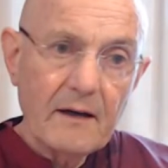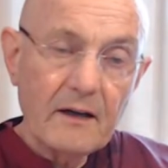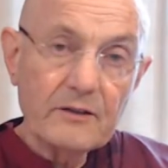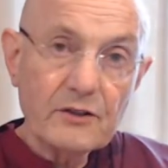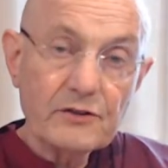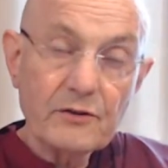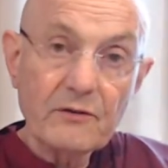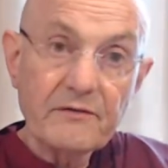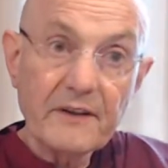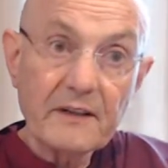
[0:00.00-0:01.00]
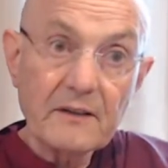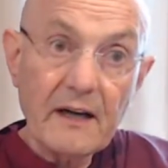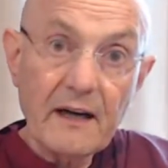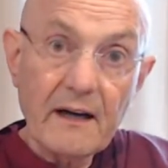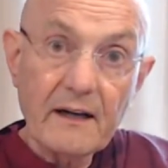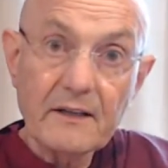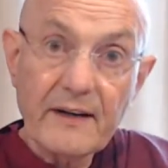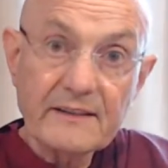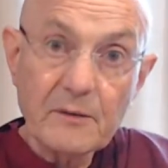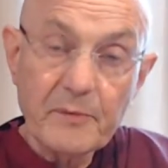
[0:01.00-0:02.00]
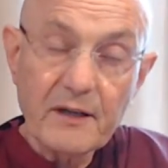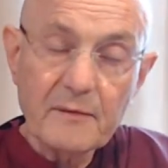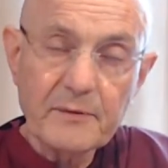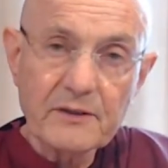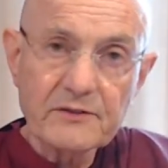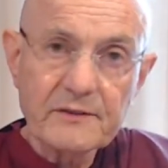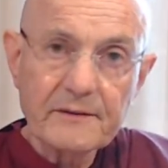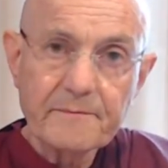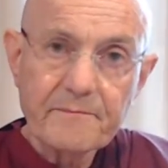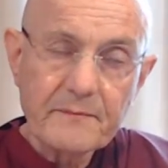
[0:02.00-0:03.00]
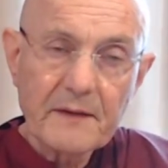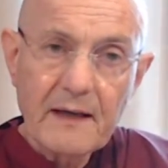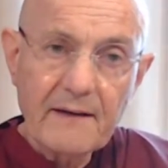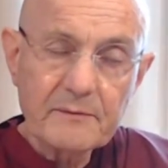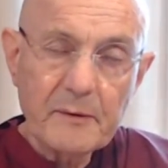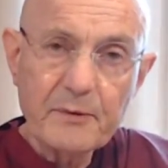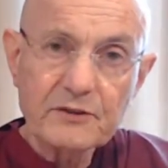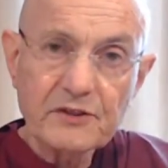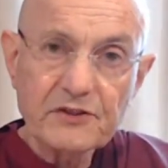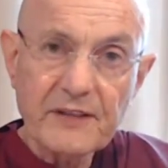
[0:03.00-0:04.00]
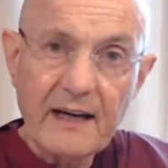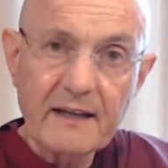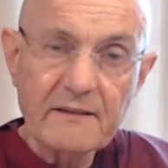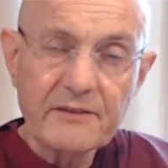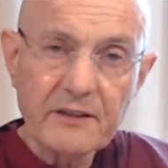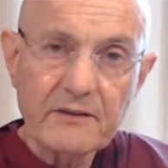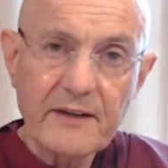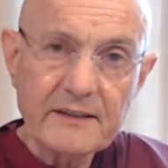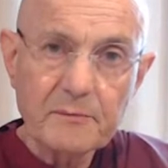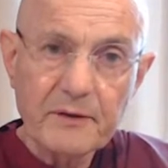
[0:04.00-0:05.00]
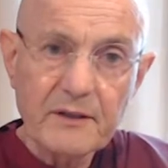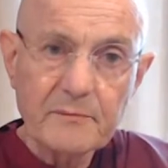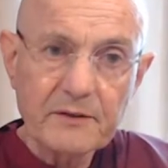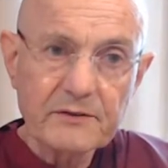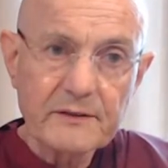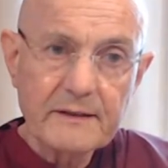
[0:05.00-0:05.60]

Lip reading: understood for a greater purpose. have to be put aside for a greater purpose.